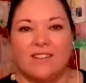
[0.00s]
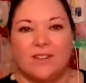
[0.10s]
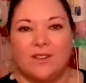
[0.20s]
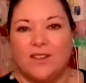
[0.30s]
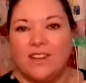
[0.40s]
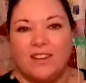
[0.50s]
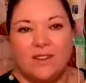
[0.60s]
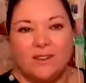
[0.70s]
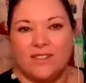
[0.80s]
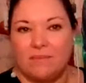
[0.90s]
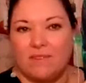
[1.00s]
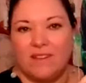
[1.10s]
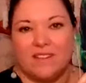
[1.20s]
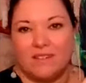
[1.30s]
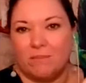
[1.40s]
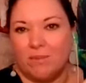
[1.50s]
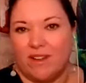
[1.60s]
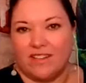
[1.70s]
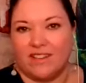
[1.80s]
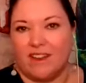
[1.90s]
So you can use something as
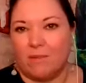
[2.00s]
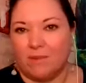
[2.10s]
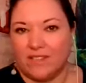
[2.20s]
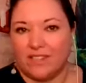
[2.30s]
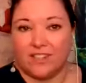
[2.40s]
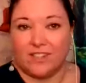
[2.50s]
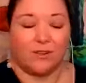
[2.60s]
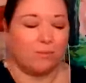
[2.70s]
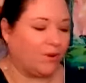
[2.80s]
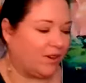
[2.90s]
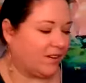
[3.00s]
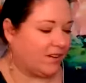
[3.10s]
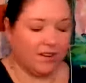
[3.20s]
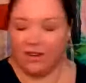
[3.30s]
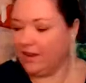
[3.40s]
simple as a composition notebook.